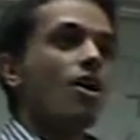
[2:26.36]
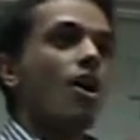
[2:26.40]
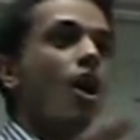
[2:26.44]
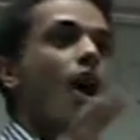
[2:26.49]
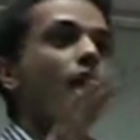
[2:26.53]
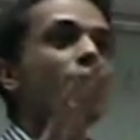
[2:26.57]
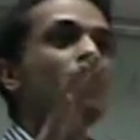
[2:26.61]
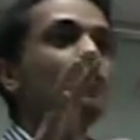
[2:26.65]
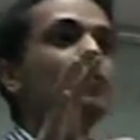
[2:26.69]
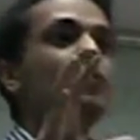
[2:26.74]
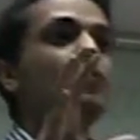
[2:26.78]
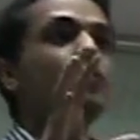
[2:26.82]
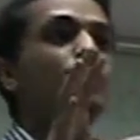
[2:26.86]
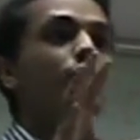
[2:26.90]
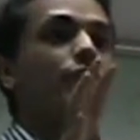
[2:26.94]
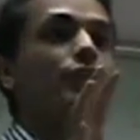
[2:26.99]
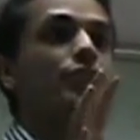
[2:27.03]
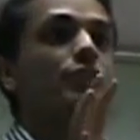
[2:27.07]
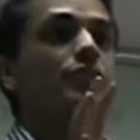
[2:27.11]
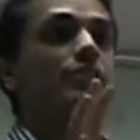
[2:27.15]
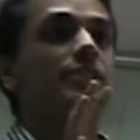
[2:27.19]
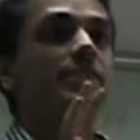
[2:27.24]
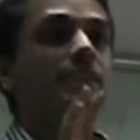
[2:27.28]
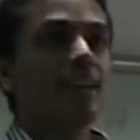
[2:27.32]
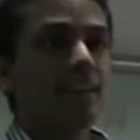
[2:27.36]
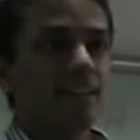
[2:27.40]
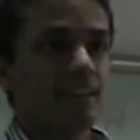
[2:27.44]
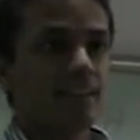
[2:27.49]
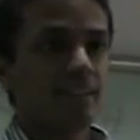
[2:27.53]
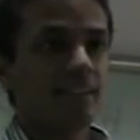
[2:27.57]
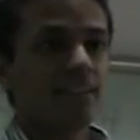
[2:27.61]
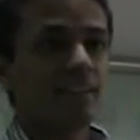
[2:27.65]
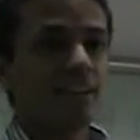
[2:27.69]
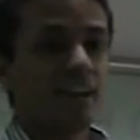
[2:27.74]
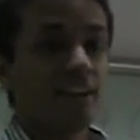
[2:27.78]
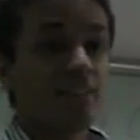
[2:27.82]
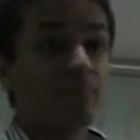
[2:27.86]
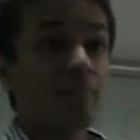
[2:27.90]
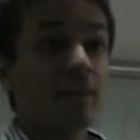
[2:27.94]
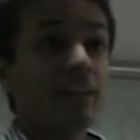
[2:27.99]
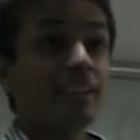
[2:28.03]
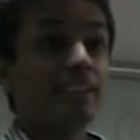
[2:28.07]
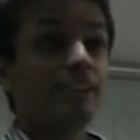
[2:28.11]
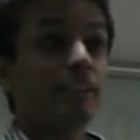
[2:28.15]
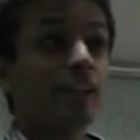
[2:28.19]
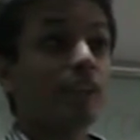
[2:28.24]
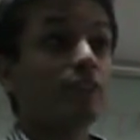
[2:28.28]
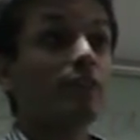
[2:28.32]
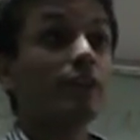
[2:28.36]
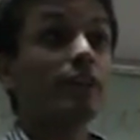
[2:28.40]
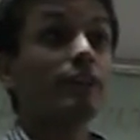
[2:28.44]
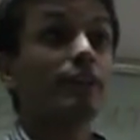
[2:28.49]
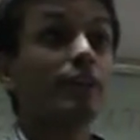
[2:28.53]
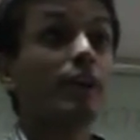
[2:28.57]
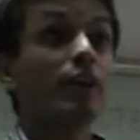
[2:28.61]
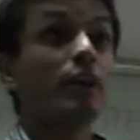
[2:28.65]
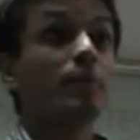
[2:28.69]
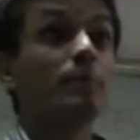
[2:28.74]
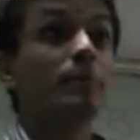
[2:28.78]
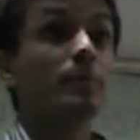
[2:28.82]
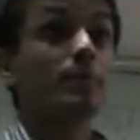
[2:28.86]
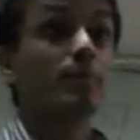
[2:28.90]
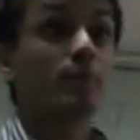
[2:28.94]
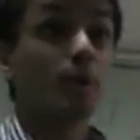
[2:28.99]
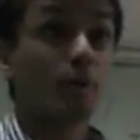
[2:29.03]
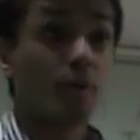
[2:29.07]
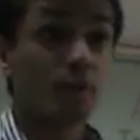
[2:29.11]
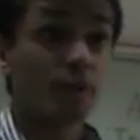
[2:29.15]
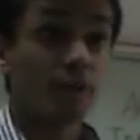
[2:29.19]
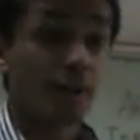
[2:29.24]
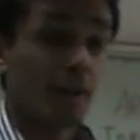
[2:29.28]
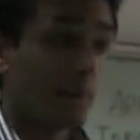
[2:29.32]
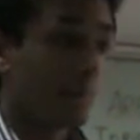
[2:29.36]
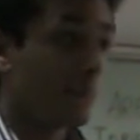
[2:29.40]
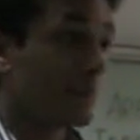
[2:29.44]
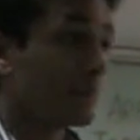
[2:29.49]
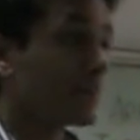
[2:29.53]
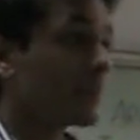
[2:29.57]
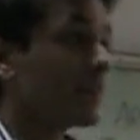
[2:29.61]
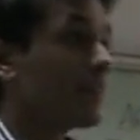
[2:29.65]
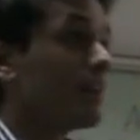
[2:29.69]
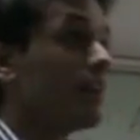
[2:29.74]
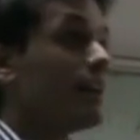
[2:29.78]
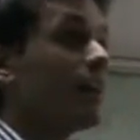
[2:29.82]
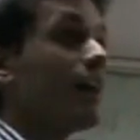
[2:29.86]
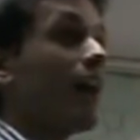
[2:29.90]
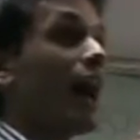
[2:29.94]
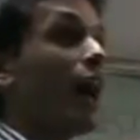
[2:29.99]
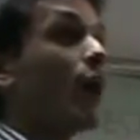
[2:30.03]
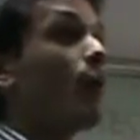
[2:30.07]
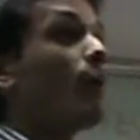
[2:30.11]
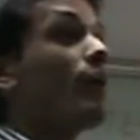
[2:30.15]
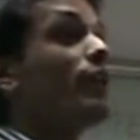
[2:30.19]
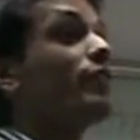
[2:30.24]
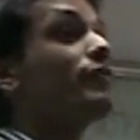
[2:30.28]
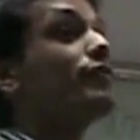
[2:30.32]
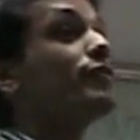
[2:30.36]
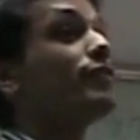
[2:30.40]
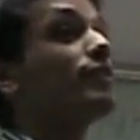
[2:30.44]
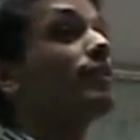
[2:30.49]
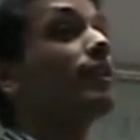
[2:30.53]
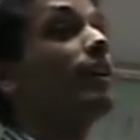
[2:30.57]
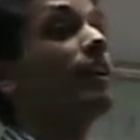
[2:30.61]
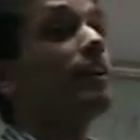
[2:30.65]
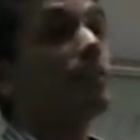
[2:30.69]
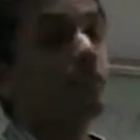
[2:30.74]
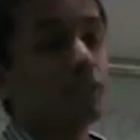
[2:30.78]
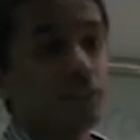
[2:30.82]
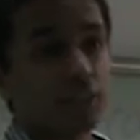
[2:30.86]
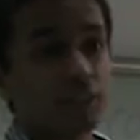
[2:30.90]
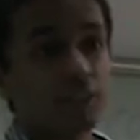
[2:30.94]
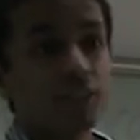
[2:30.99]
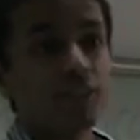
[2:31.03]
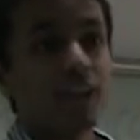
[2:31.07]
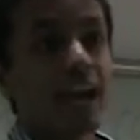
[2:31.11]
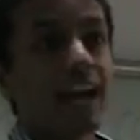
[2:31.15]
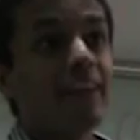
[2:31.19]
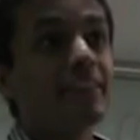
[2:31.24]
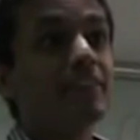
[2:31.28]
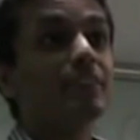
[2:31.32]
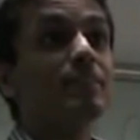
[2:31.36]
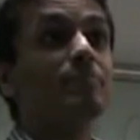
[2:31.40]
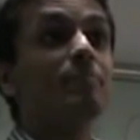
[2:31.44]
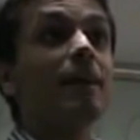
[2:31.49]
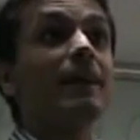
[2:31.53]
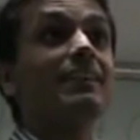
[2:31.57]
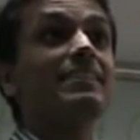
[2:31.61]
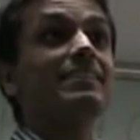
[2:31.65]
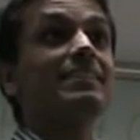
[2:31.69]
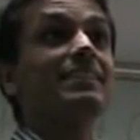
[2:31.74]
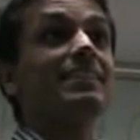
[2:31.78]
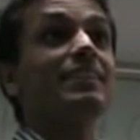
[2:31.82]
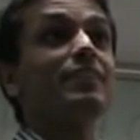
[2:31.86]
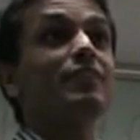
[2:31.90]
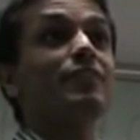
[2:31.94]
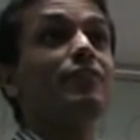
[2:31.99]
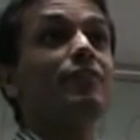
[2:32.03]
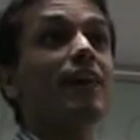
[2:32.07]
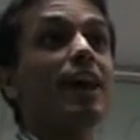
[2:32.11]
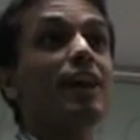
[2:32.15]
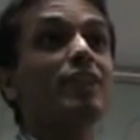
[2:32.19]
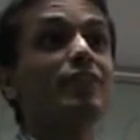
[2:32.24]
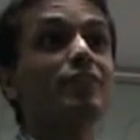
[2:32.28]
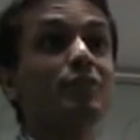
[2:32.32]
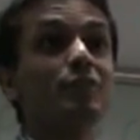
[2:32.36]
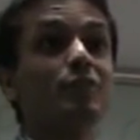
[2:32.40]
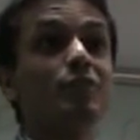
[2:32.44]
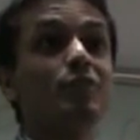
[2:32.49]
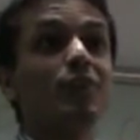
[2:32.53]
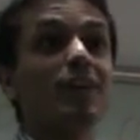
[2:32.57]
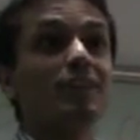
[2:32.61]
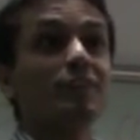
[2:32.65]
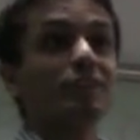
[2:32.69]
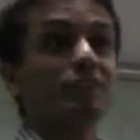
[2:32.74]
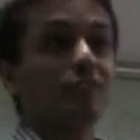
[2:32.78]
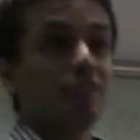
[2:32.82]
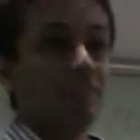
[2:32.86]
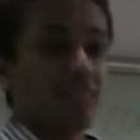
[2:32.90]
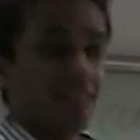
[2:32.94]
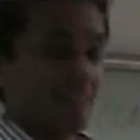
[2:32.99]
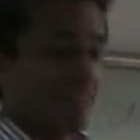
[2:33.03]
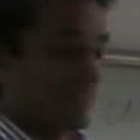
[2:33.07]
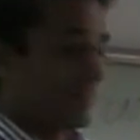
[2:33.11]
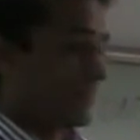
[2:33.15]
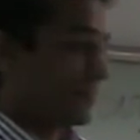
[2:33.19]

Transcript: On the first day of my stuttering therapy program, I went for lunch at this Mexican fast food restaurant.